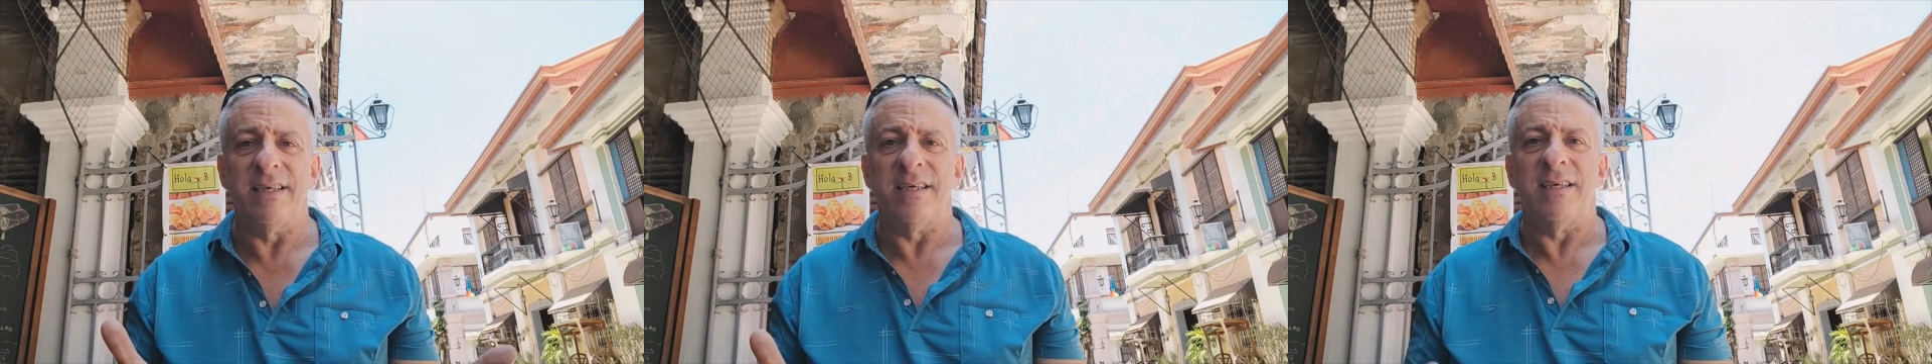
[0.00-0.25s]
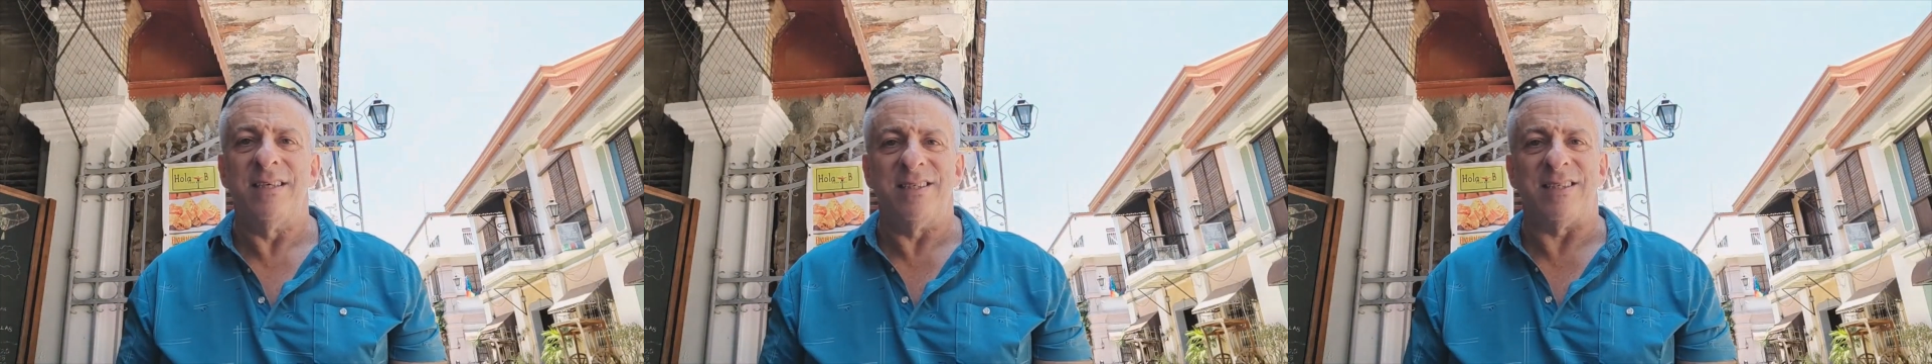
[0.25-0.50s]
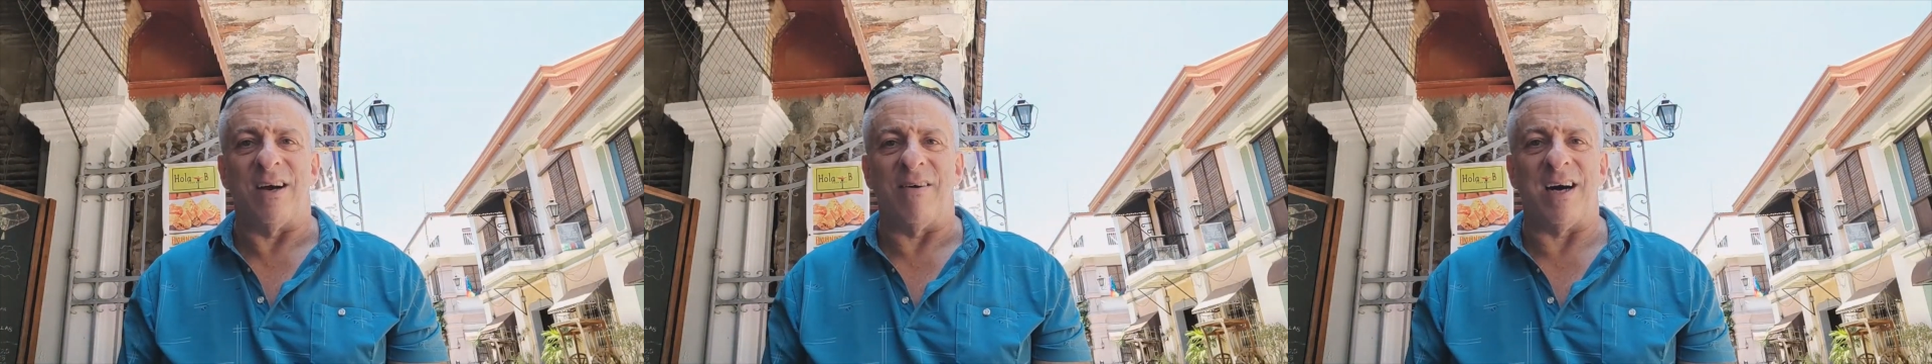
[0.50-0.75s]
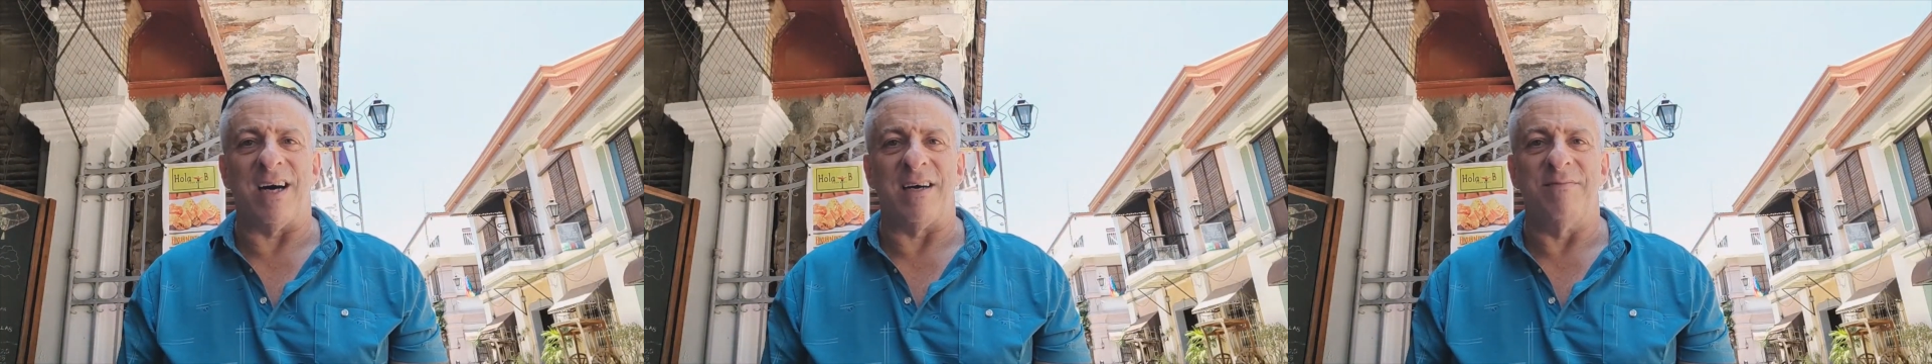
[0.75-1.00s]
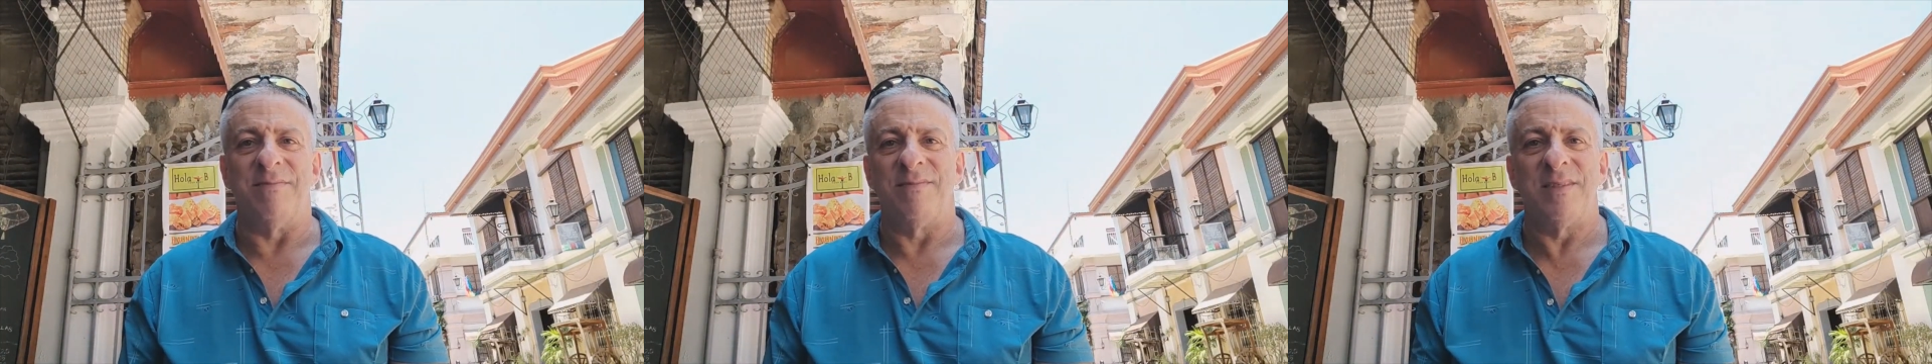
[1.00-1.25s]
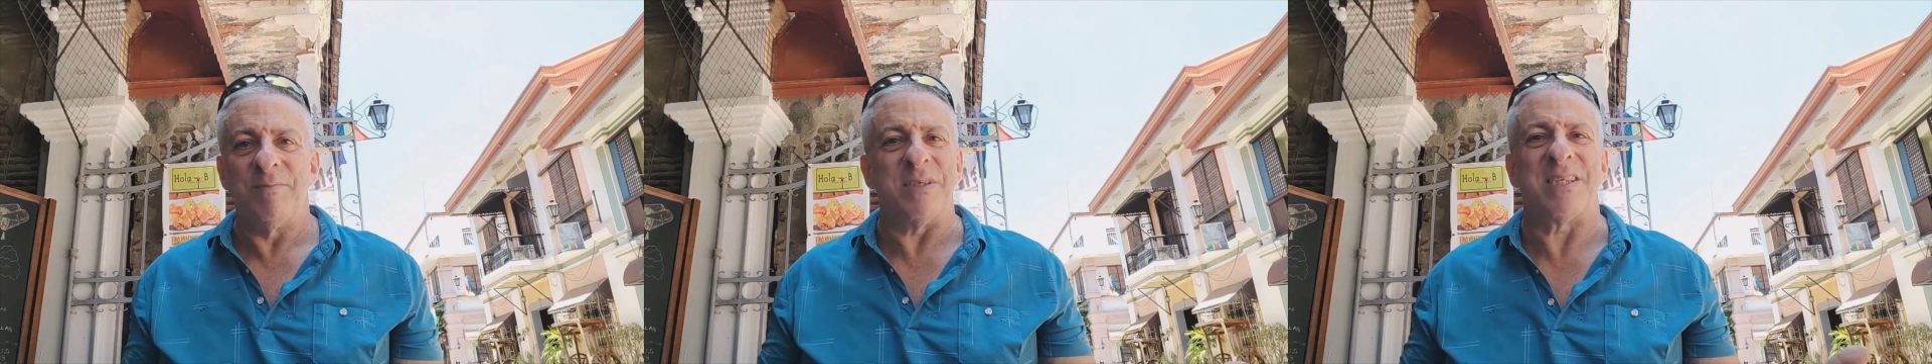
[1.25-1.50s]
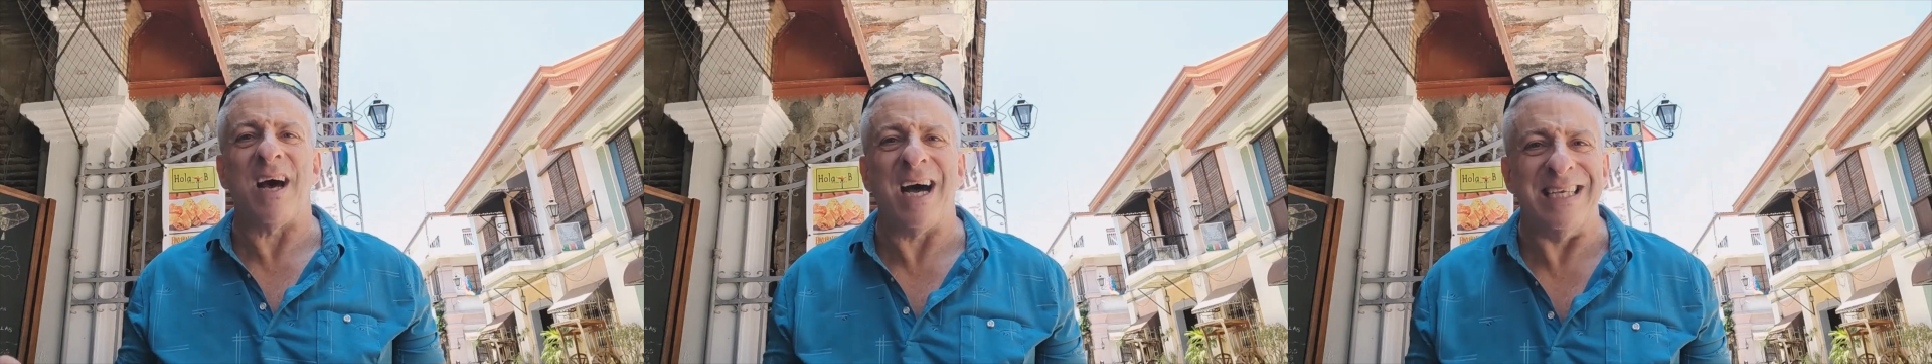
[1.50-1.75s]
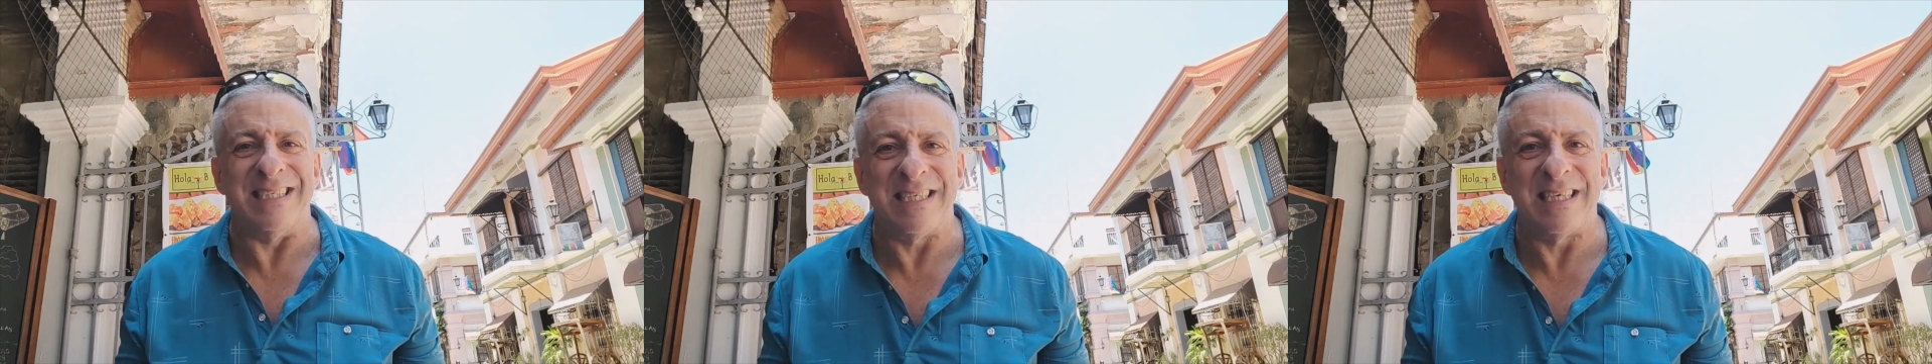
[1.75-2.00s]
So,
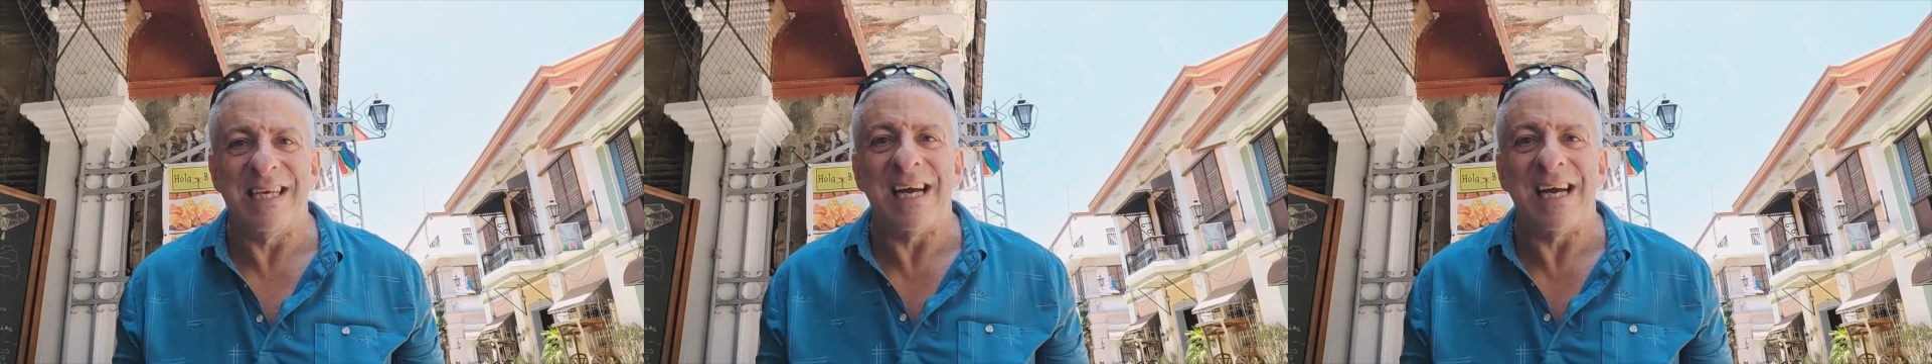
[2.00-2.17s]
besides,